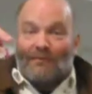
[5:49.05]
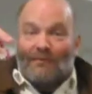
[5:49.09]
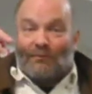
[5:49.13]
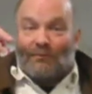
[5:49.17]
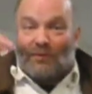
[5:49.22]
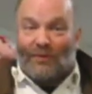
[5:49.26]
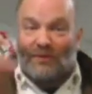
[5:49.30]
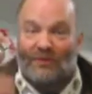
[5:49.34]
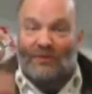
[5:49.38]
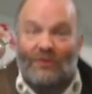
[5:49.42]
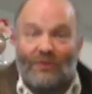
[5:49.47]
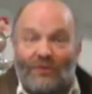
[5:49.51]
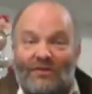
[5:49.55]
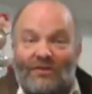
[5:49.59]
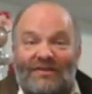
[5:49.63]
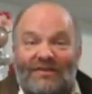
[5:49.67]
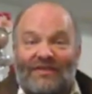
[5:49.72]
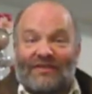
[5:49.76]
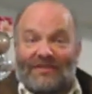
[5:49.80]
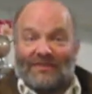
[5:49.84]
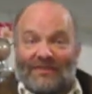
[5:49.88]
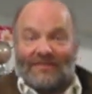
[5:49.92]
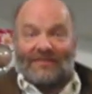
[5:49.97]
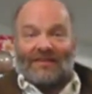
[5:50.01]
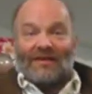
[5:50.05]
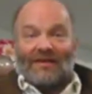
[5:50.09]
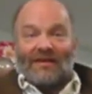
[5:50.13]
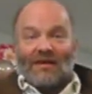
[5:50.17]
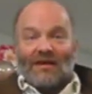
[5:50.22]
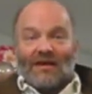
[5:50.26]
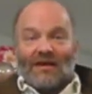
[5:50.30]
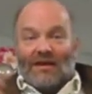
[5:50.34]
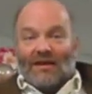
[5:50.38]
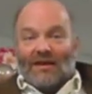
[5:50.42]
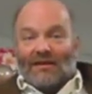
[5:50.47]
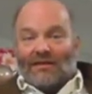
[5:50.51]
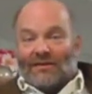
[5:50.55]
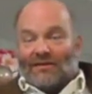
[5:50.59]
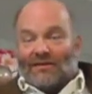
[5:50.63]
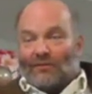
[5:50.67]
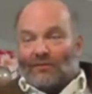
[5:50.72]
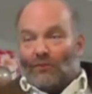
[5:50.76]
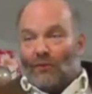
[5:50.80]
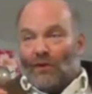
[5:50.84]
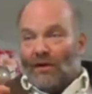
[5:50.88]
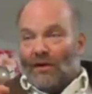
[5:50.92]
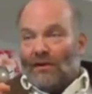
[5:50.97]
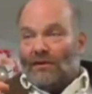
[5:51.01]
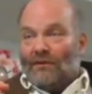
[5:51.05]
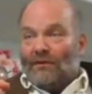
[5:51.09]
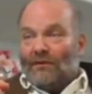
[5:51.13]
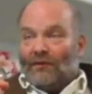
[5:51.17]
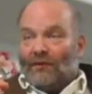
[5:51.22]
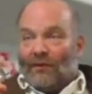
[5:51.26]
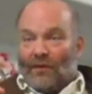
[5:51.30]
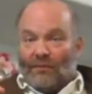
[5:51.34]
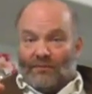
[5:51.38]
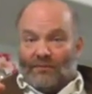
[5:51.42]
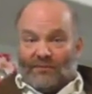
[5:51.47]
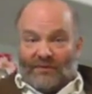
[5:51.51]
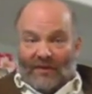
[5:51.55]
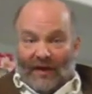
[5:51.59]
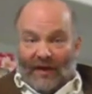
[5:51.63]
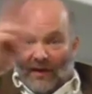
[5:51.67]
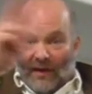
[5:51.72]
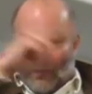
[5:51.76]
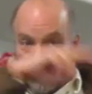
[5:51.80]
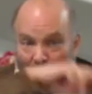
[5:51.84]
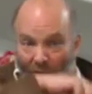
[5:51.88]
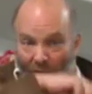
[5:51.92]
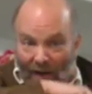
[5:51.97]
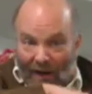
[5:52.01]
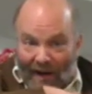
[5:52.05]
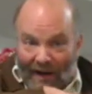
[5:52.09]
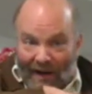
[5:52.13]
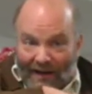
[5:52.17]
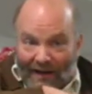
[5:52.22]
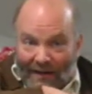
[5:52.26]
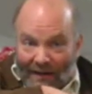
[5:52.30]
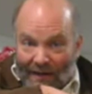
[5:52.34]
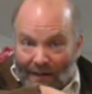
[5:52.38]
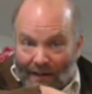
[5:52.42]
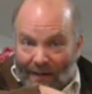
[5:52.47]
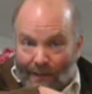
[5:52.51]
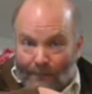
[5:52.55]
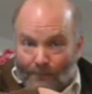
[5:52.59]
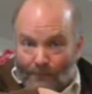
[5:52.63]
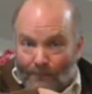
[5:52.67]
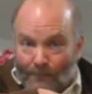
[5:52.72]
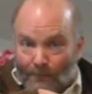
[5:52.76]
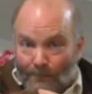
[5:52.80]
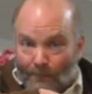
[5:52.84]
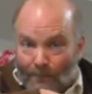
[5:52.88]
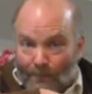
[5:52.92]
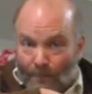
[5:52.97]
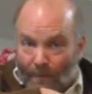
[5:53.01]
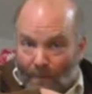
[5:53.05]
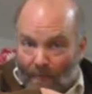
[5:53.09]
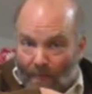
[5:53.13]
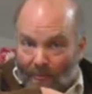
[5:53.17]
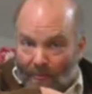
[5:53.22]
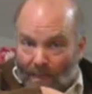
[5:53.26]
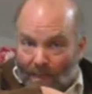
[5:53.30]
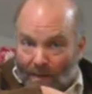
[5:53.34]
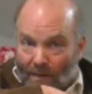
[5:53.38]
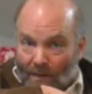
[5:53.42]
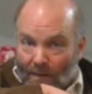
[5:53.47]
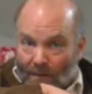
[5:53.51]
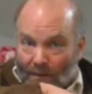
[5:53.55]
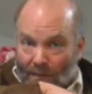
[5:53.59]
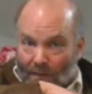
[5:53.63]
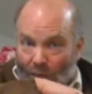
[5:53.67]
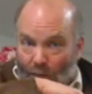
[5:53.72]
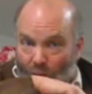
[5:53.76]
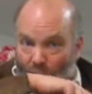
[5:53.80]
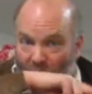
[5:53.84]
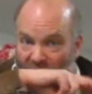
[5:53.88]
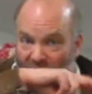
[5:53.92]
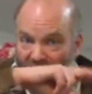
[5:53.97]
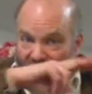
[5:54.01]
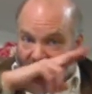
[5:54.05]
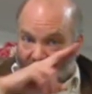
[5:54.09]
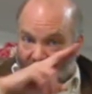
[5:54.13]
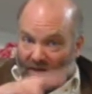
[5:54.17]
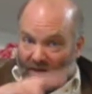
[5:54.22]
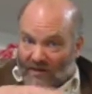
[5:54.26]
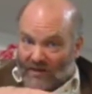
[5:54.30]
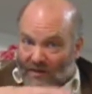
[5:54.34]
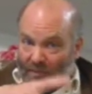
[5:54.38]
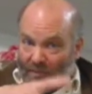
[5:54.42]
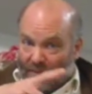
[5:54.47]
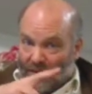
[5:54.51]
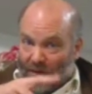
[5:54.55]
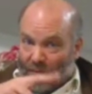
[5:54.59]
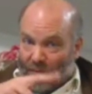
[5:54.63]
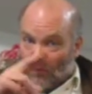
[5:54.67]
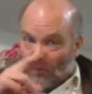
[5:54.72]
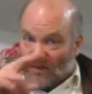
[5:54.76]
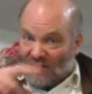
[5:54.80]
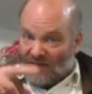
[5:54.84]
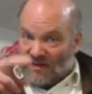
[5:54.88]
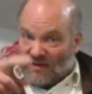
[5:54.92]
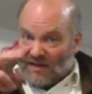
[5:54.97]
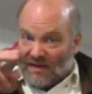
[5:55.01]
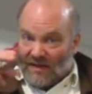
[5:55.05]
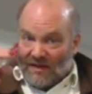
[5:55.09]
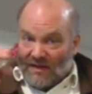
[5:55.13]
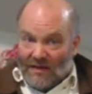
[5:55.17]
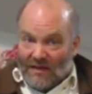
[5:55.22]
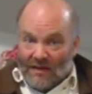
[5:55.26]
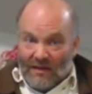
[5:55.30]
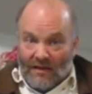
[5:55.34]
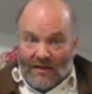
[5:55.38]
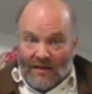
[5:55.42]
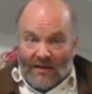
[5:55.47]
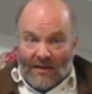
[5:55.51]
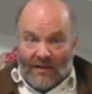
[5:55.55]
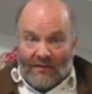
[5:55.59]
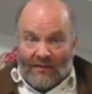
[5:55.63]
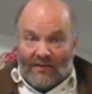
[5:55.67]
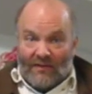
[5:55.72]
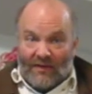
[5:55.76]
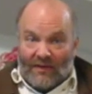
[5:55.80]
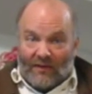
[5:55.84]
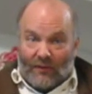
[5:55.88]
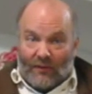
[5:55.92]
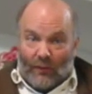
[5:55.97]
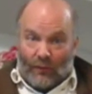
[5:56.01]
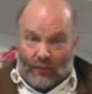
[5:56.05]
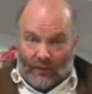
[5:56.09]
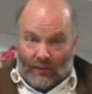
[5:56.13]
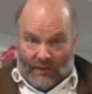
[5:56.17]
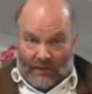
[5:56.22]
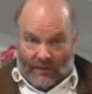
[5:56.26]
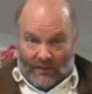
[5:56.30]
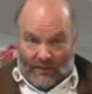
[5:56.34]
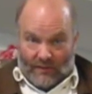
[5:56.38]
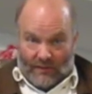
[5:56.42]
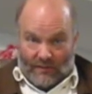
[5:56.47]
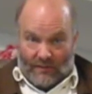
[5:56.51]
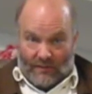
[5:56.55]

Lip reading: producers, and there's one from Taiwan who is starting to make whiskey in Victoria.